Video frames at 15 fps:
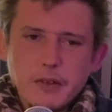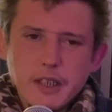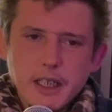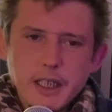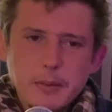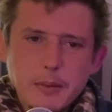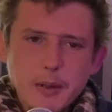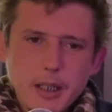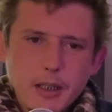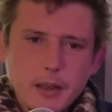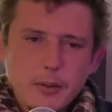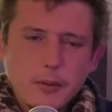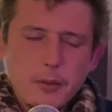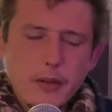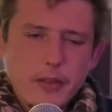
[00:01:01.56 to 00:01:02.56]
if you think
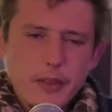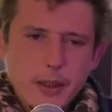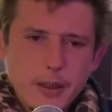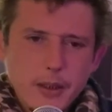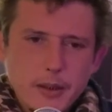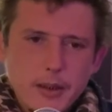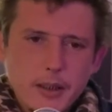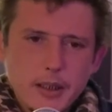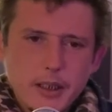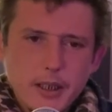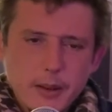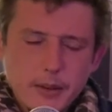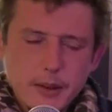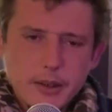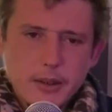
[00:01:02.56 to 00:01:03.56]
about what they are
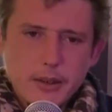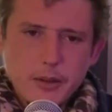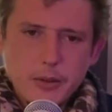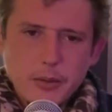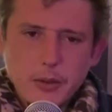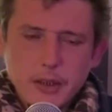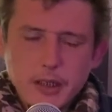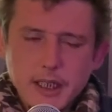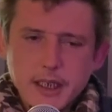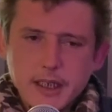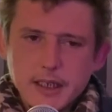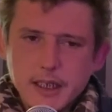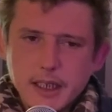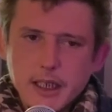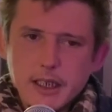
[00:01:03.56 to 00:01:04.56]
going to do, what
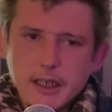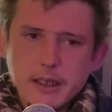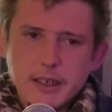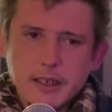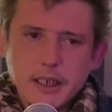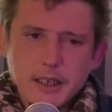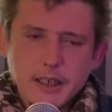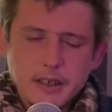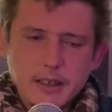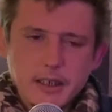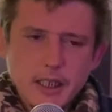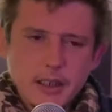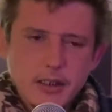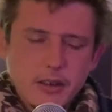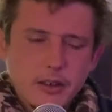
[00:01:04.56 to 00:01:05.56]
they're saying these
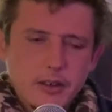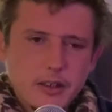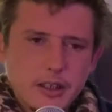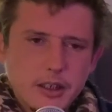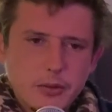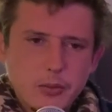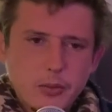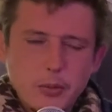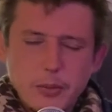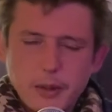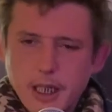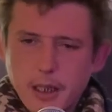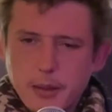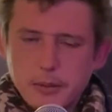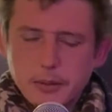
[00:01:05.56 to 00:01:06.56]
technologies will
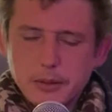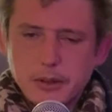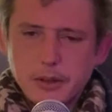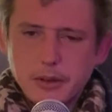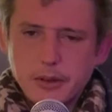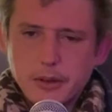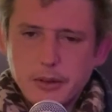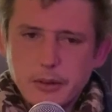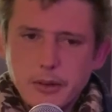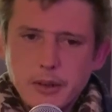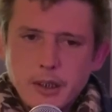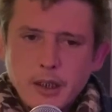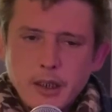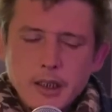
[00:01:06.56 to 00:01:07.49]
be able to do,